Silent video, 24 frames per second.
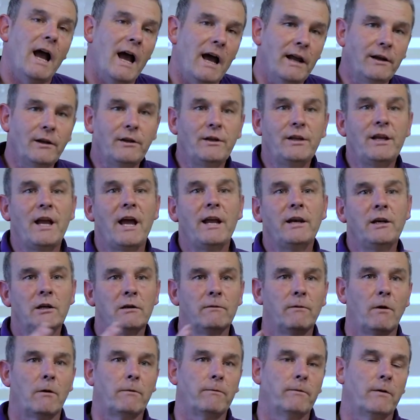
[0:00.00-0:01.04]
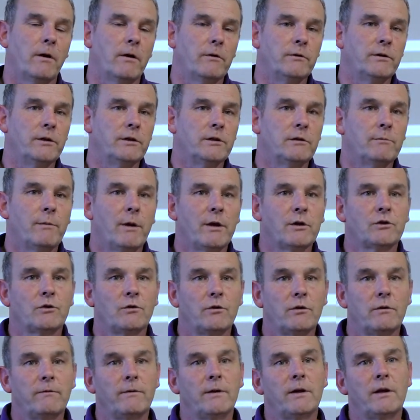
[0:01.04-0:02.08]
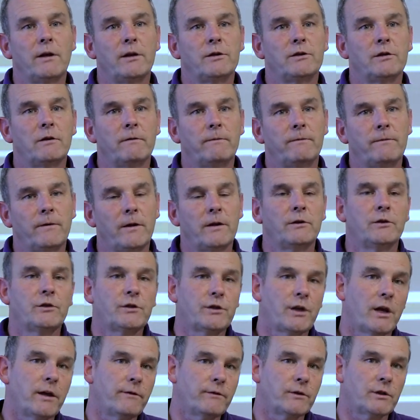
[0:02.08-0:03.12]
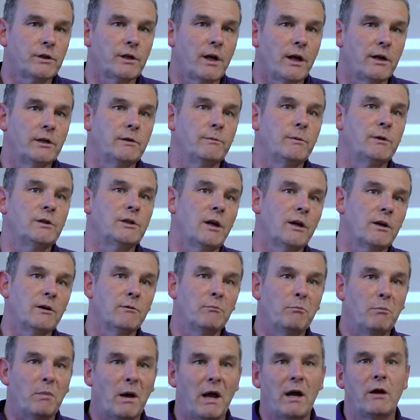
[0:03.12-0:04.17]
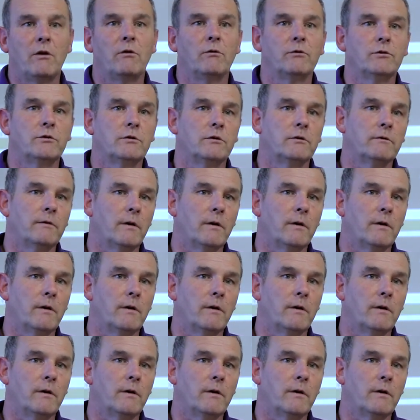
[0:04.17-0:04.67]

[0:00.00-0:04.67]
and at the end of off-roading, to make sure that the vehicle is in a fit and safe state to be taken back onto the